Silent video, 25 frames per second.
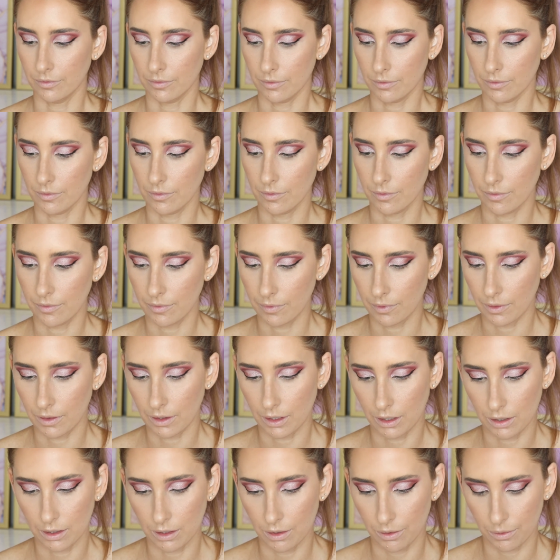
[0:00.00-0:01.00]
I'm
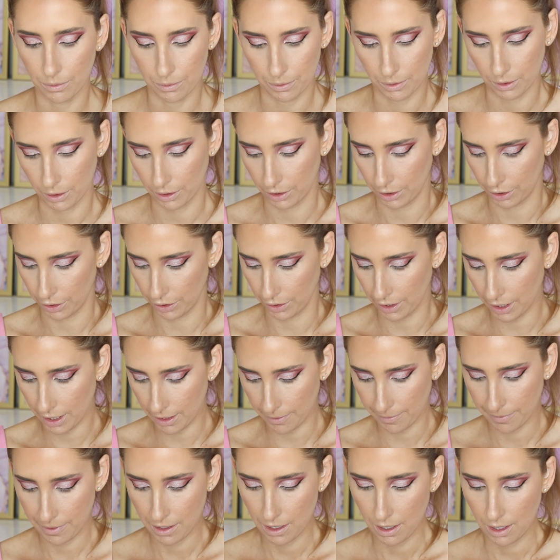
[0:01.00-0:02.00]
not going to do
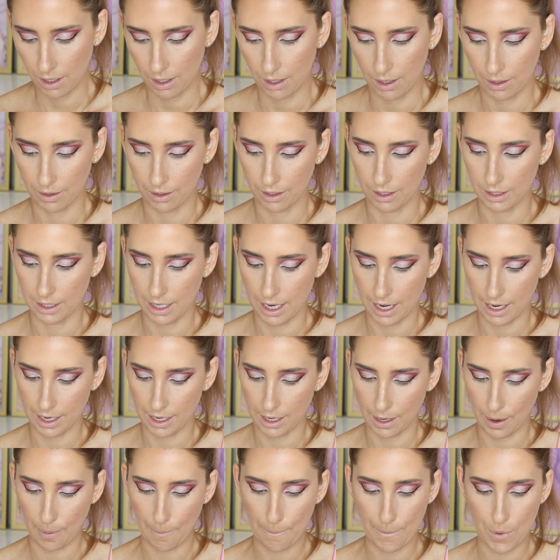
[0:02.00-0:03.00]
that. I'm going to
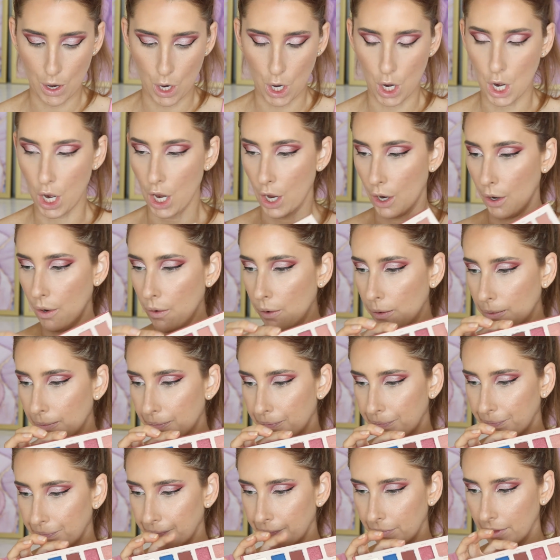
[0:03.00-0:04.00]
take Merlot
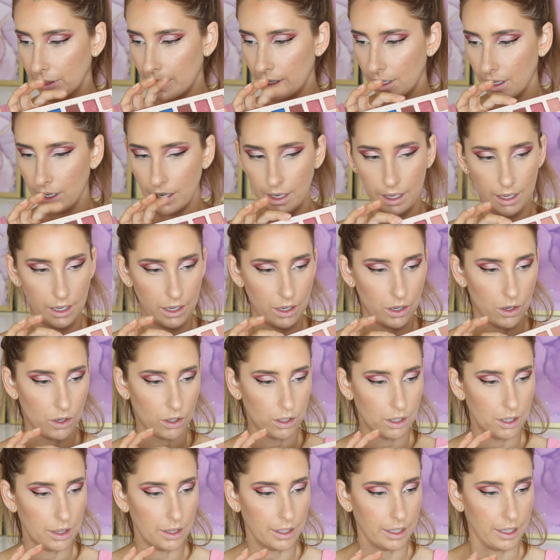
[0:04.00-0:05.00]

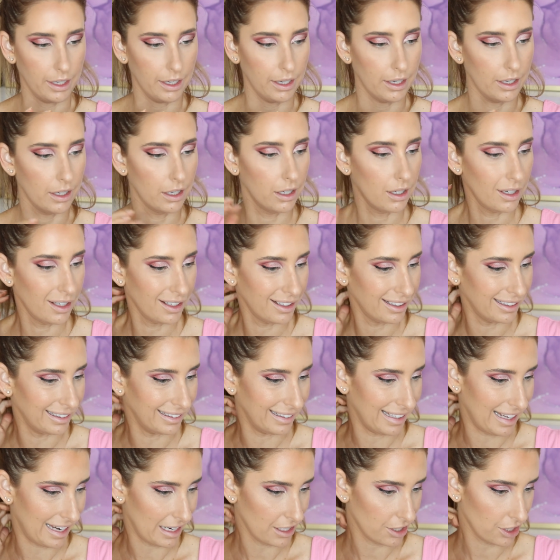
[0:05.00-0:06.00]
along the
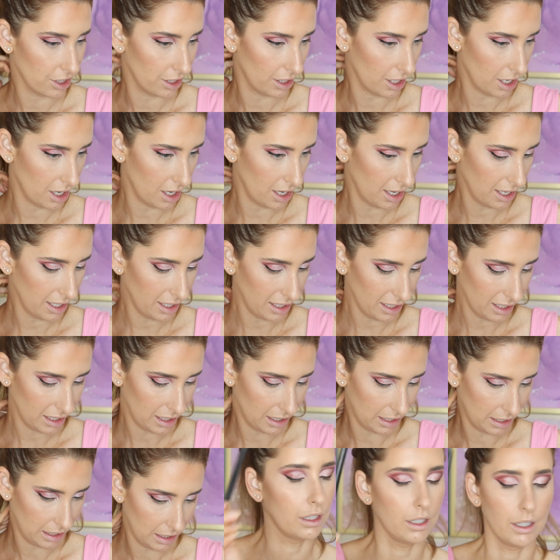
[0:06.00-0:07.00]
lash line.
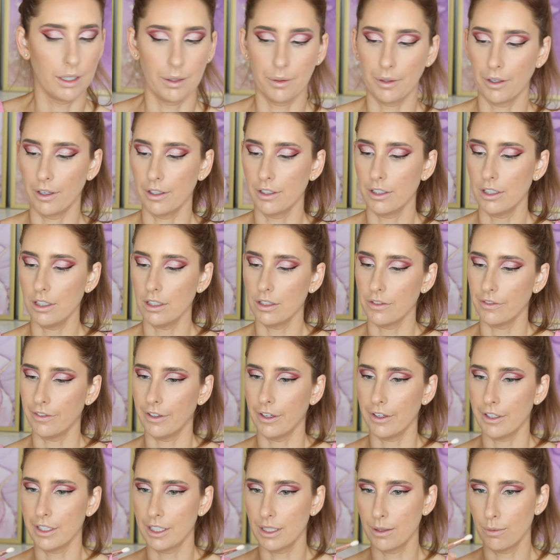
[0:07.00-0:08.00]
I'm going to use a
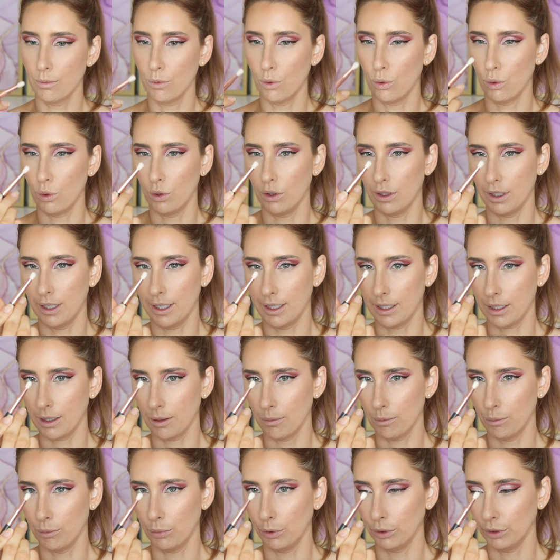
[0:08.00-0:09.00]
very small, like,
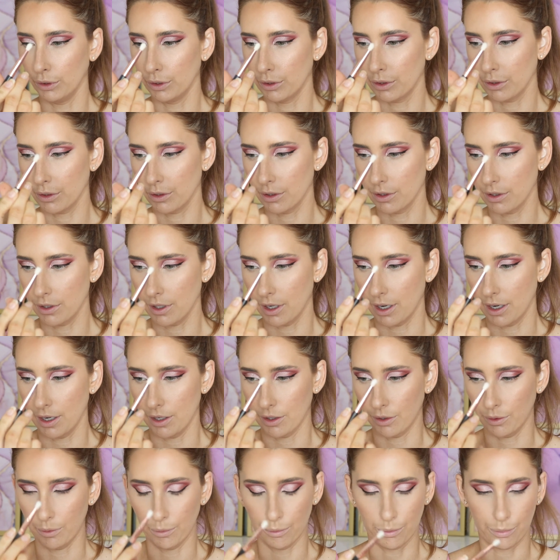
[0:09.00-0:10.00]
bullet
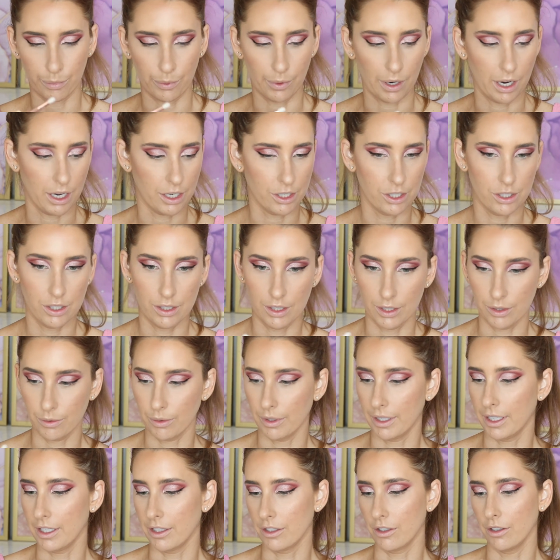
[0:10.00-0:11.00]
style brush. This
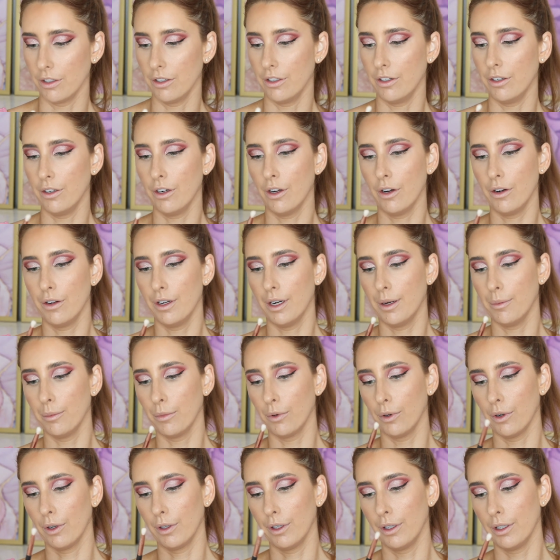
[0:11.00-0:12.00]
one has got no
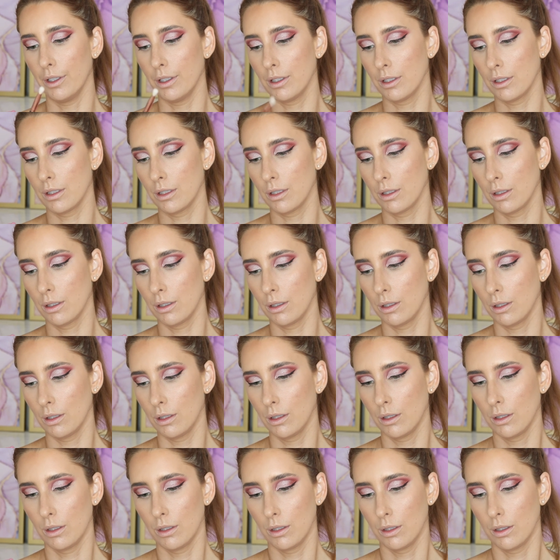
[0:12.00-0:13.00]
number on it.
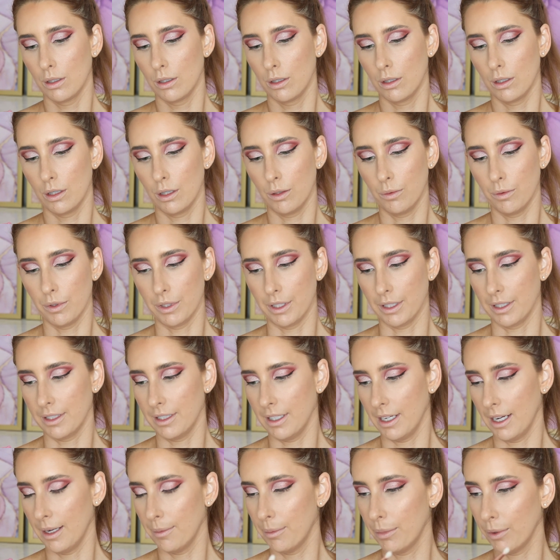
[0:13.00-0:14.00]
It was a
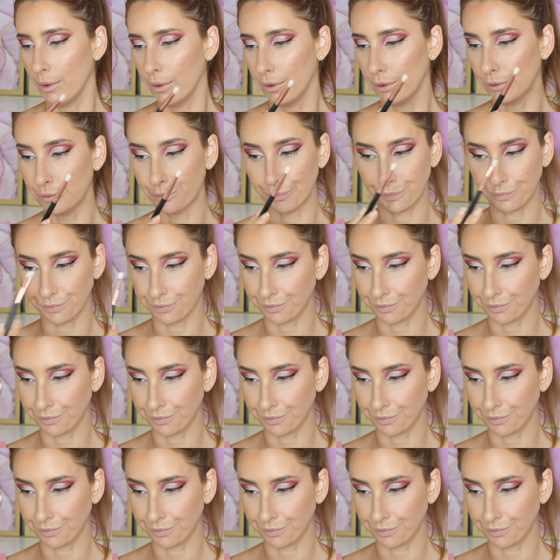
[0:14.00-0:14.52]
sample.